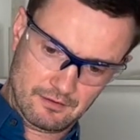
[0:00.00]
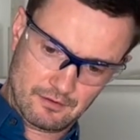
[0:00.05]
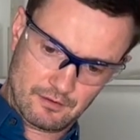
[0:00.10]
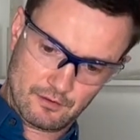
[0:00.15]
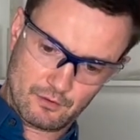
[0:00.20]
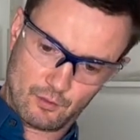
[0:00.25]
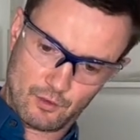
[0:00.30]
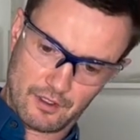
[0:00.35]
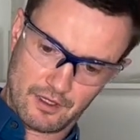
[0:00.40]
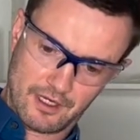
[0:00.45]

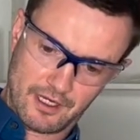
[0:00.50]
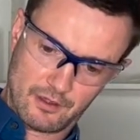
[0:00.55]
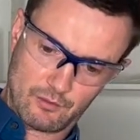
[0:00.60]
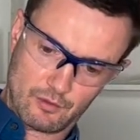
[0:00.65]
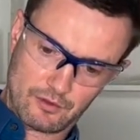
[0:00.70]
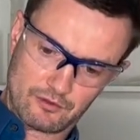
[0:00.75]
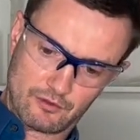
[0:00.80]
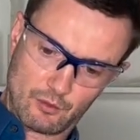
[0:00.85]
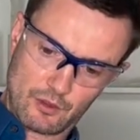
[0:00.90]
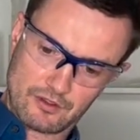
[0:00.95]
where the height
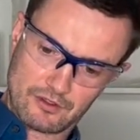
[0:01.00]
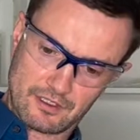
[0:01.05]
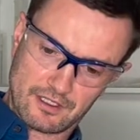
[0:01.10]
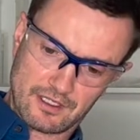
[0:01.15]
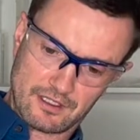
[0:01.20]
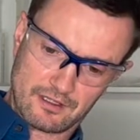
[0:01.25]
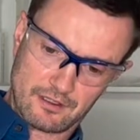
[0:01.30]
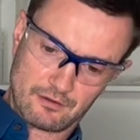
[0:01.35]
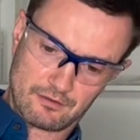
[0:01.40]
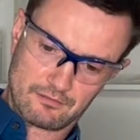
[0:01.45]
was originally in
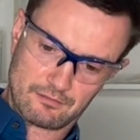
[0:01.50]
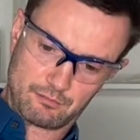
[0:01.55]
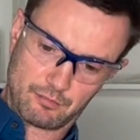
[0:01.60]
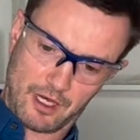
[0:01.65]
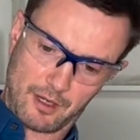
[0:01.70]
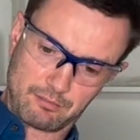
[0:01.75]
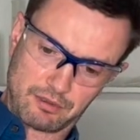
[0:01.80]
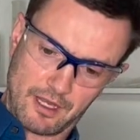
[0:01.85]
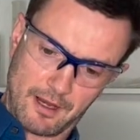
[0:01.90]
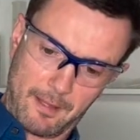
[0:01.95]
the pie
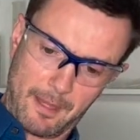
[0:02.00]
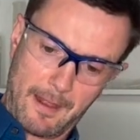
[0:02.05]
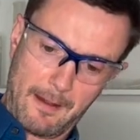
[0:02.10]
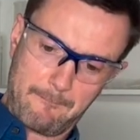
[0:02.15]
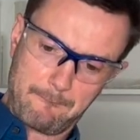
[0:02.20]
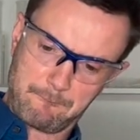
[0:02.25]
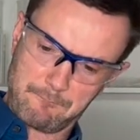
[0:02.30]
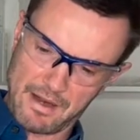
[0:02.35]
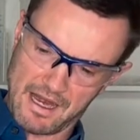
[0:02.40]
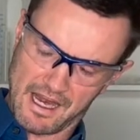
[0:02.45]
plate,
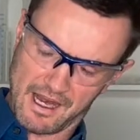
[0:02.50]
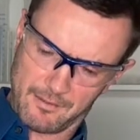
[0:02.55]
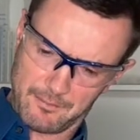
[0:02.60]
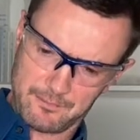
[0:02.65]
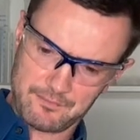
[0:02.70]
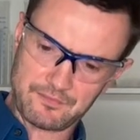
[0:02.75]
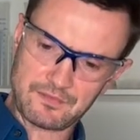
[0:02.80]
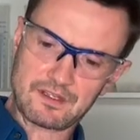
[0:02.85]
and bam!